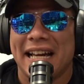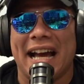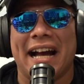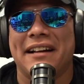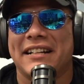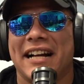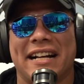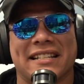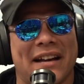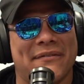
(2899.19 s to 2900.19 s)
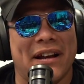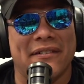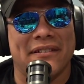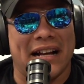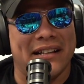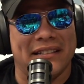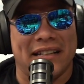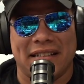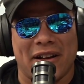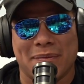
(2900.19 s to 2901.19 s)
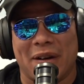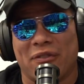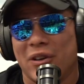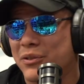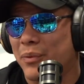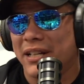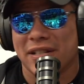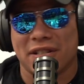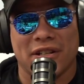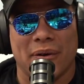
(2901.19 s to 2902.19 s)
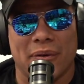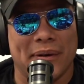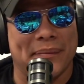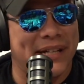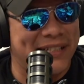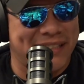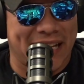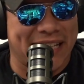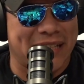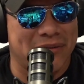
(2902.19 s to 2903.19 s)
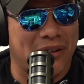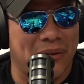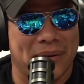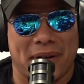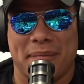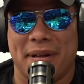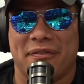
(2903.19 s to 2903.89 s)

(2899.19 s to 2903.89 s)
Yeah, guys, that was my first wrestling show with Remy, and it's got to keep going on.